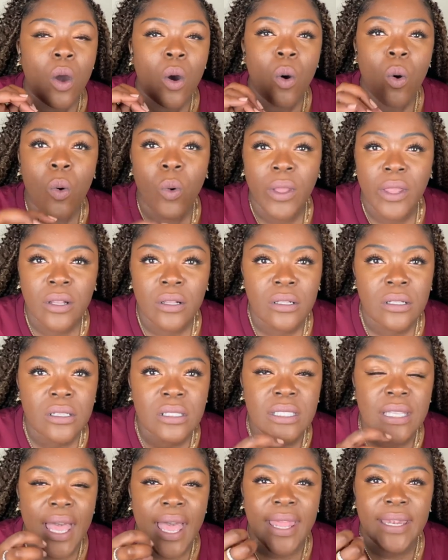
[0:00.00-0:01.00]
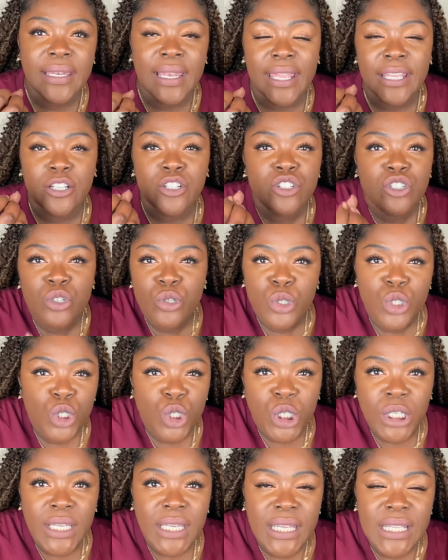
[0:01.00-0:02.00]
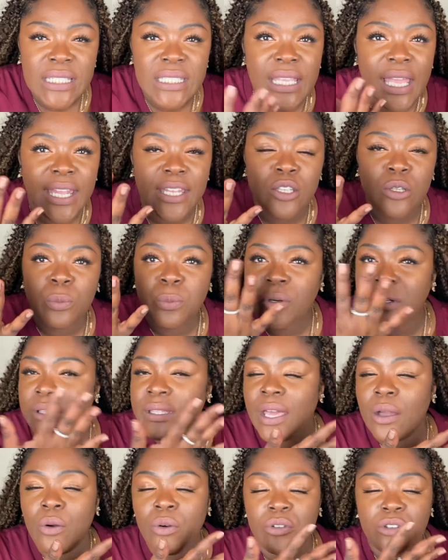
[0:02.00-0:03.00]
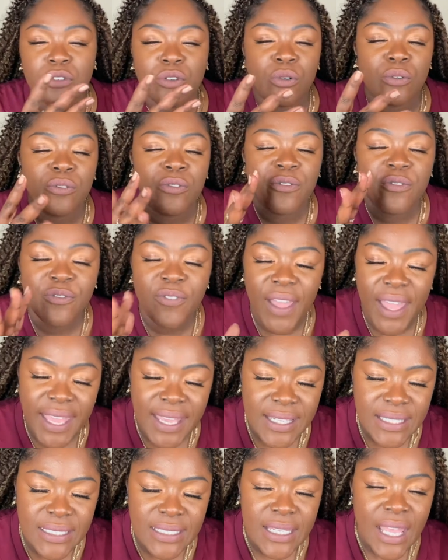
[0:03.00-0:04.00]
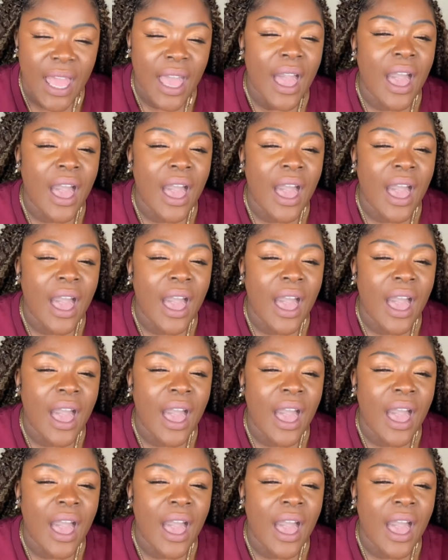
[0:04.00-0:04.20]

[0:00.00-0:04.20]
oils and like nutrients, and you put that on your face.